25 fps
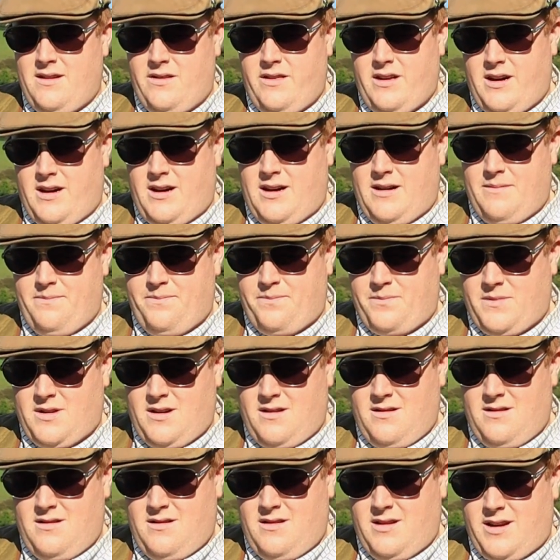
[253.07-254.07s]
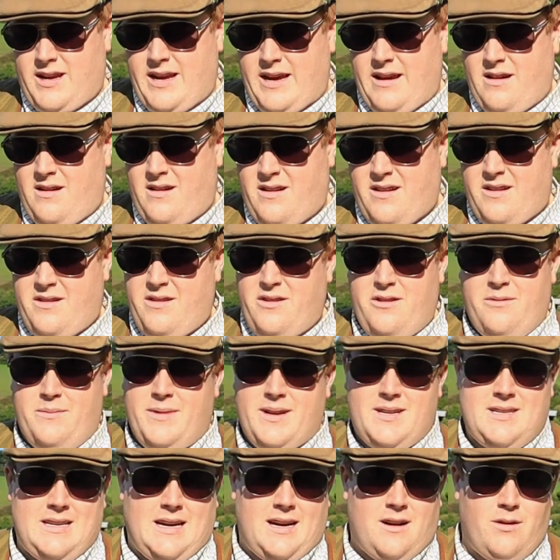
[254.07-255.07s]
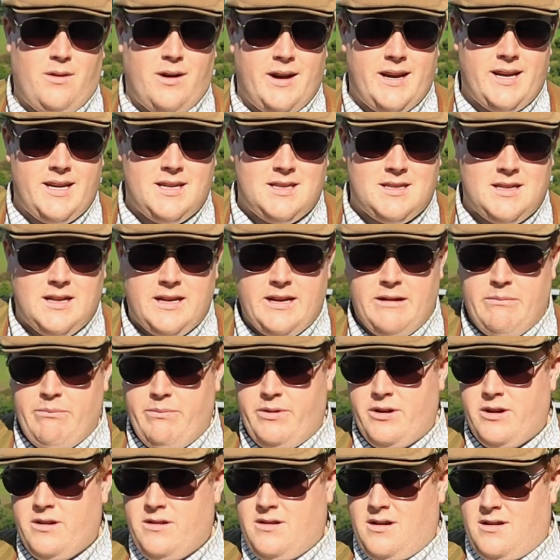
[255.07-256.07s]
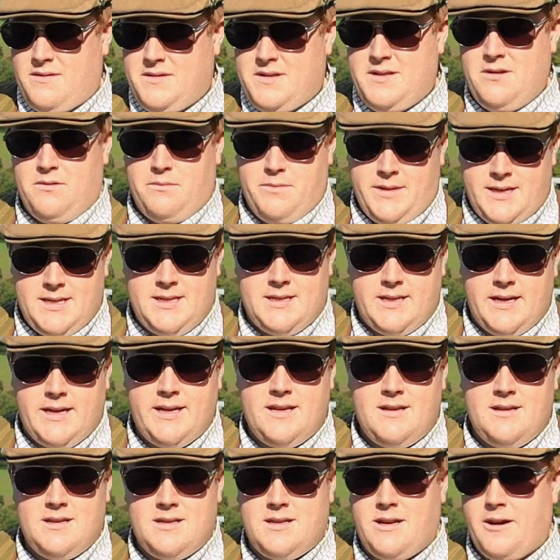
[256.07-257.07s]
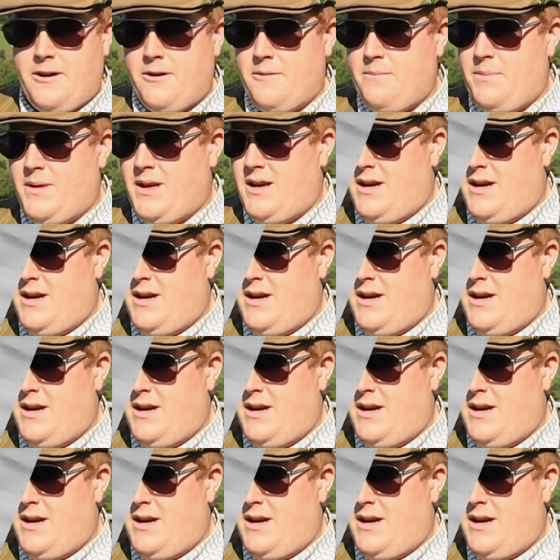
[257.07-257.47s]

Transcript: Um, again, I could have missed that quite easily, but I've still missed it. So.